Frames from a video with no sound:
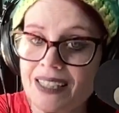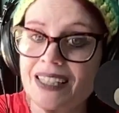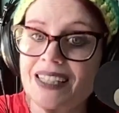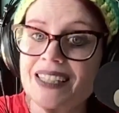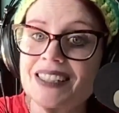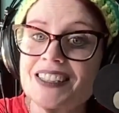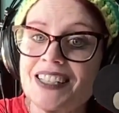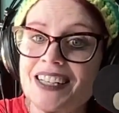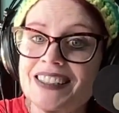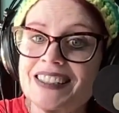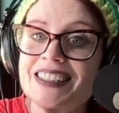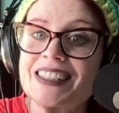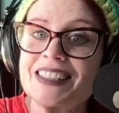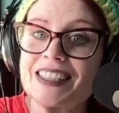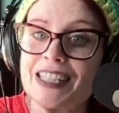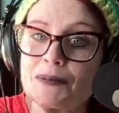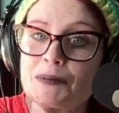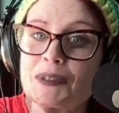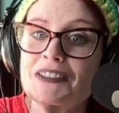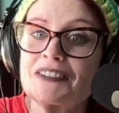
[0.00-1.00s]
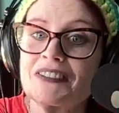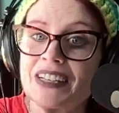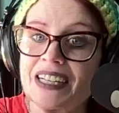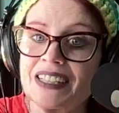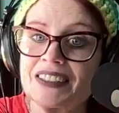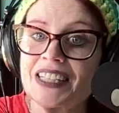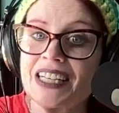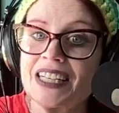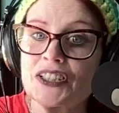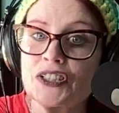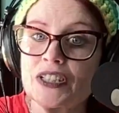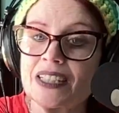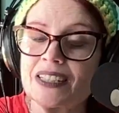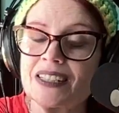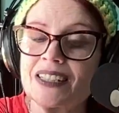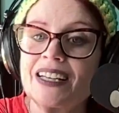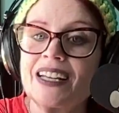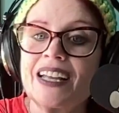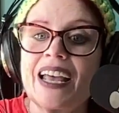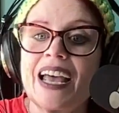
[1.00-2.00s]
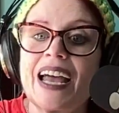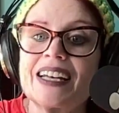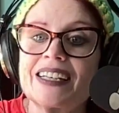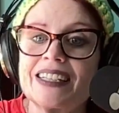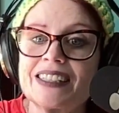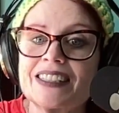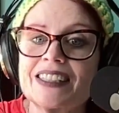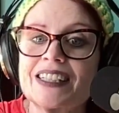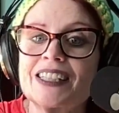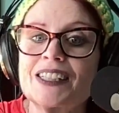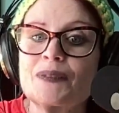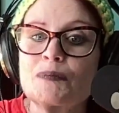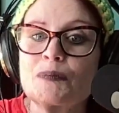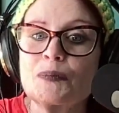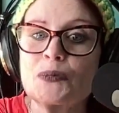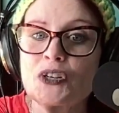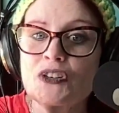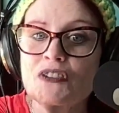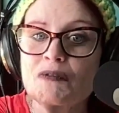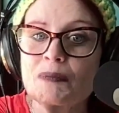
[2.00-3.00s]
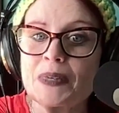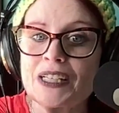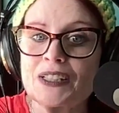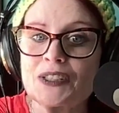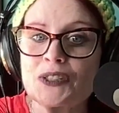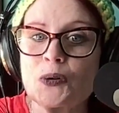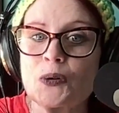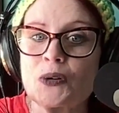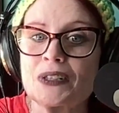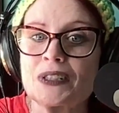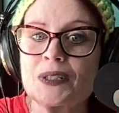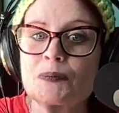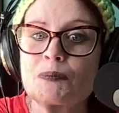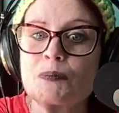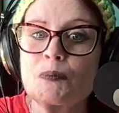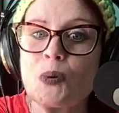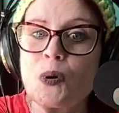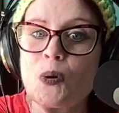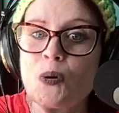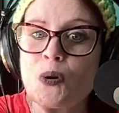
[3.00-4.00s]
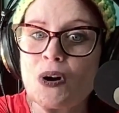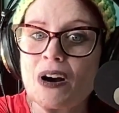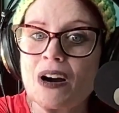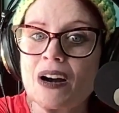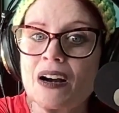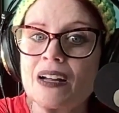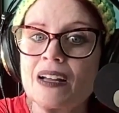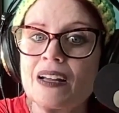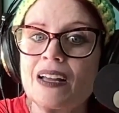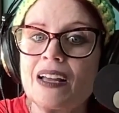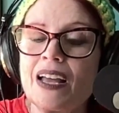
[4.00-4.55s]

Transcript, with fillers: it's on a stable foundation, and it's going to move me towards more